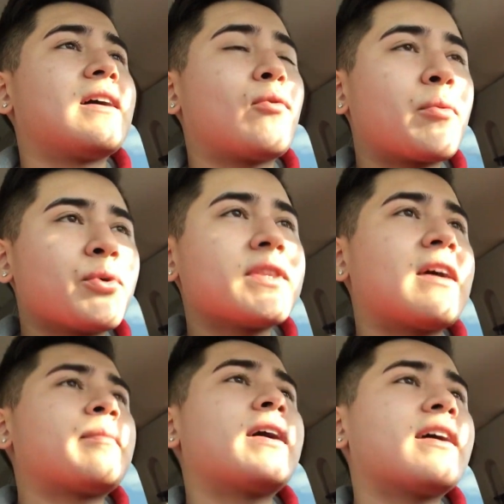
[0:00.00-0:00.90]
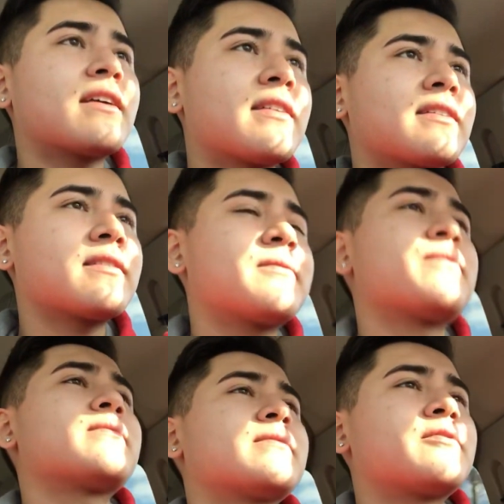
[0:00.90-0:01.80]
I want to bring that back,
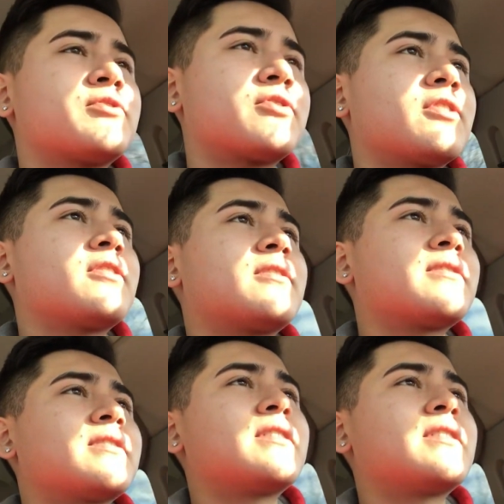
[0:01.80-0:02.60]
for sure.